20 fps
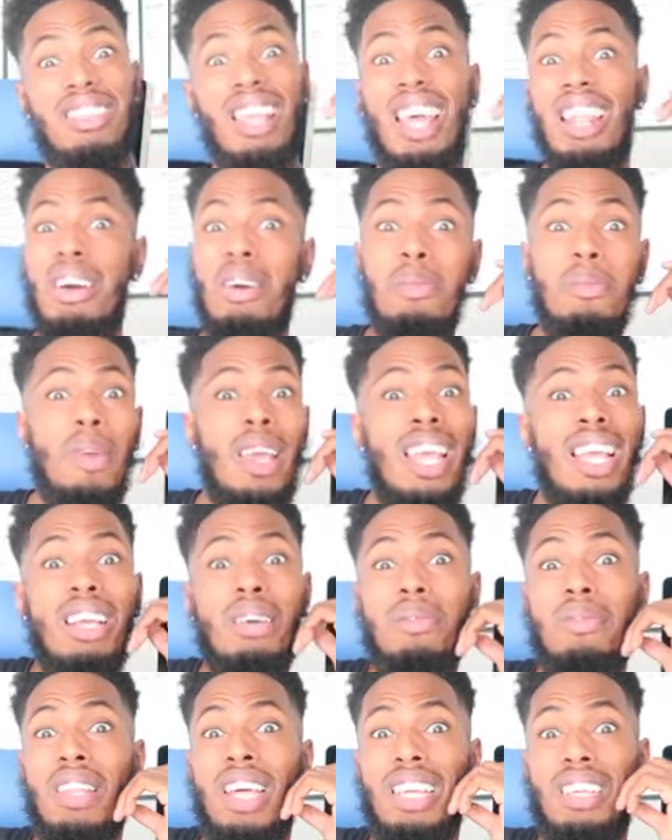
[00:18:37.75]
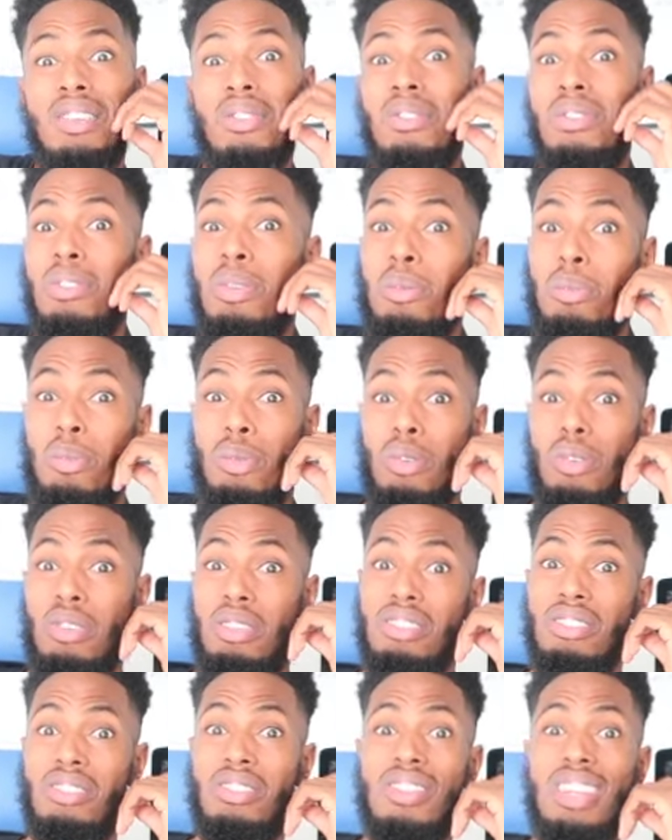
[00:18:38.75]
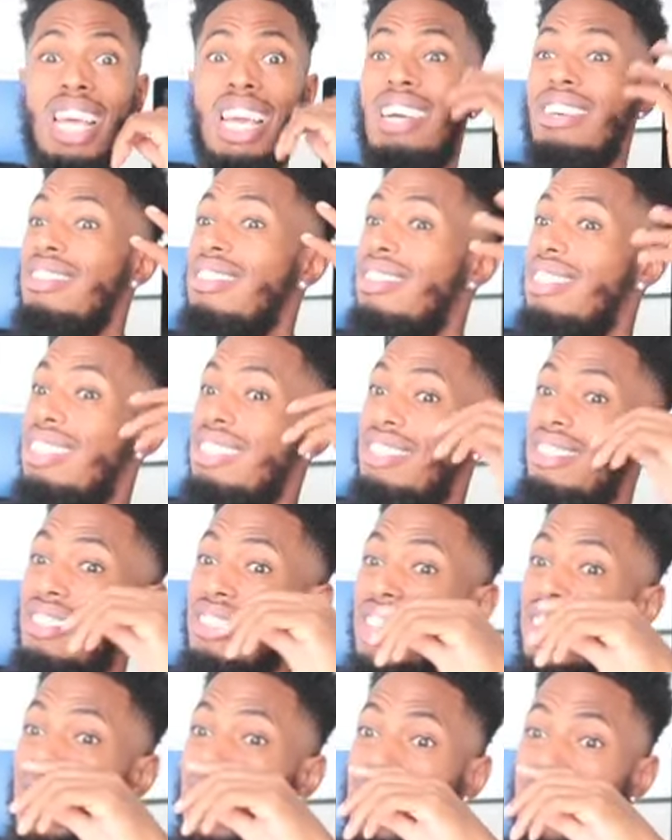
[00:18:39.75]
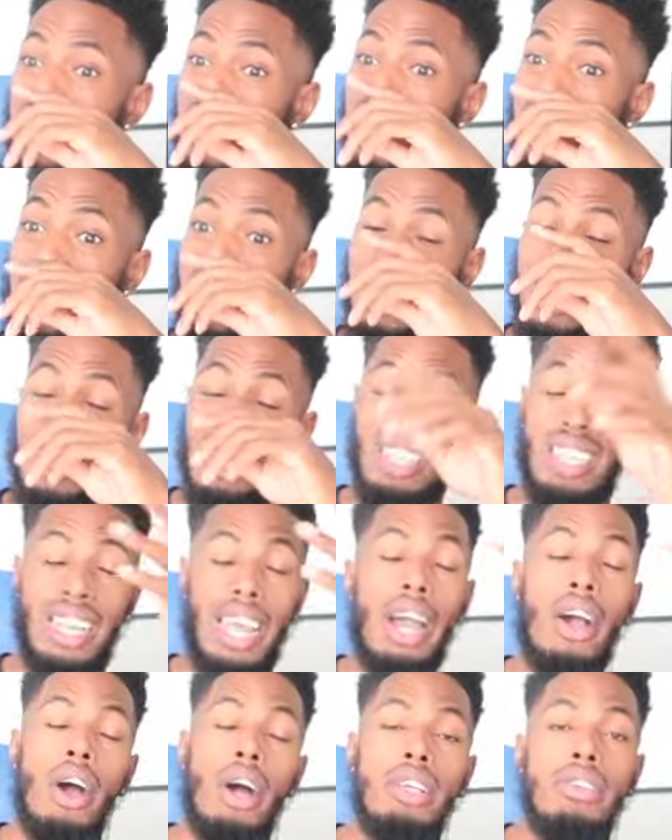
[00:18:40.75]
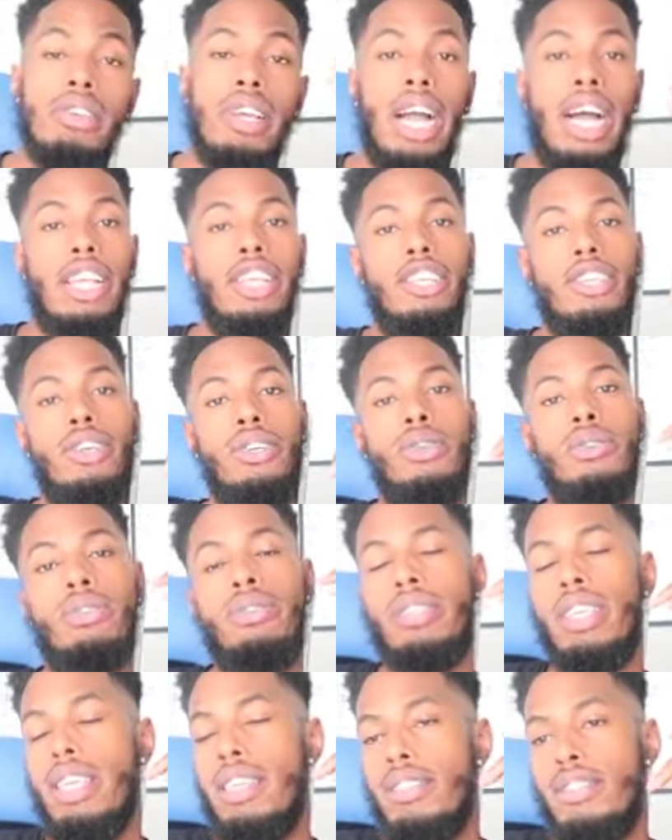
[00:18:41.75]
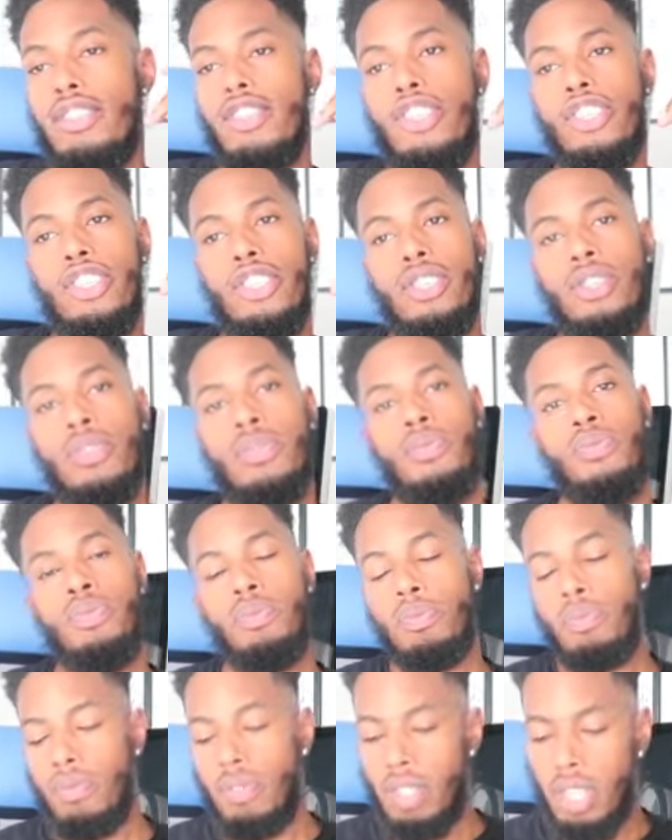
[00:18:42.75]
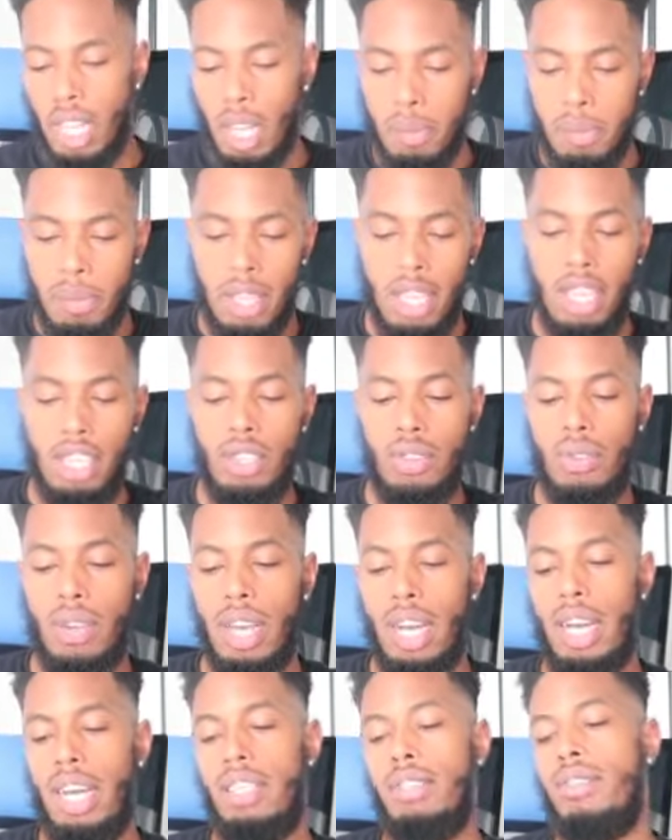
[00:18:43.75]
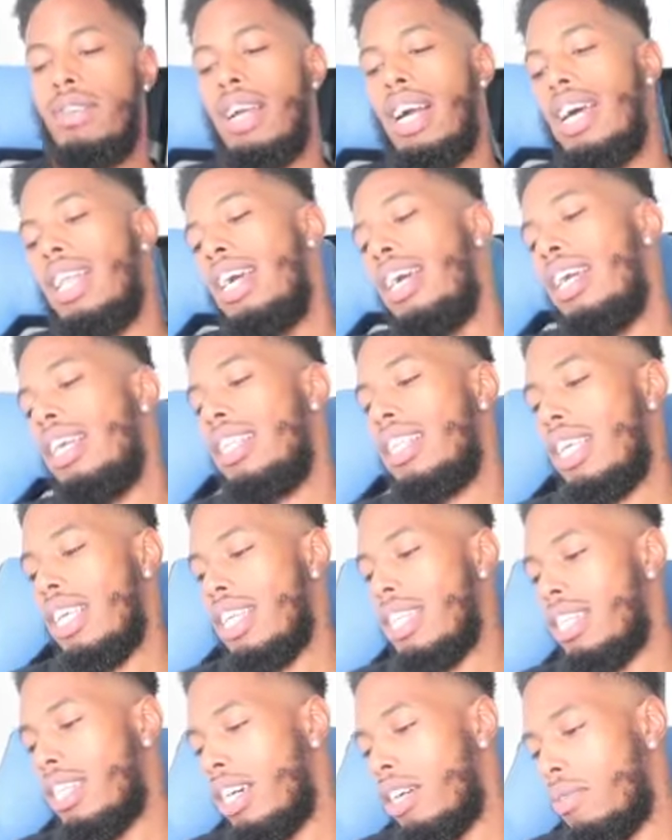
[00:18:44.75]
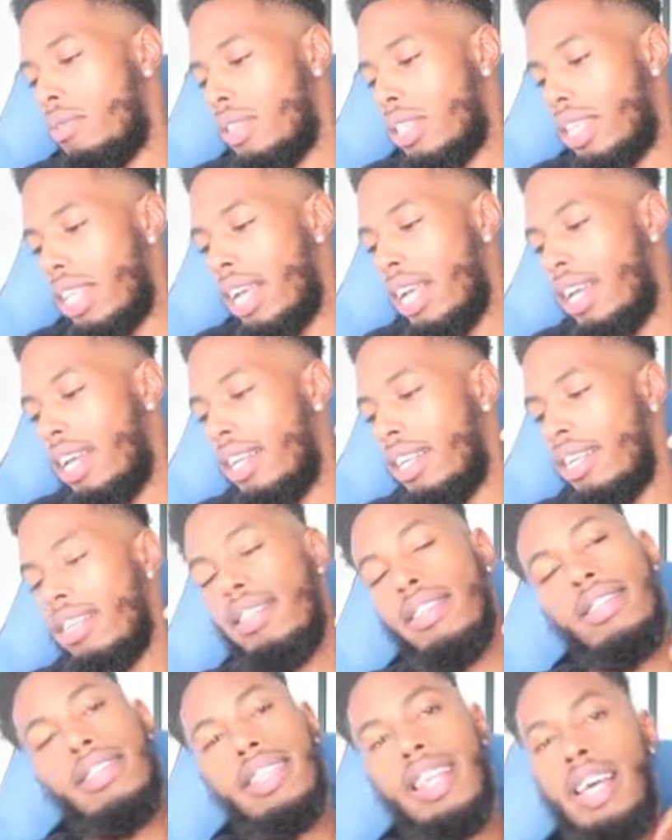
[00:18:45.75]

They don't make them like you no more. So now it's just, now all you gotta do, you teased her. You know what I mean? You got everything done with that.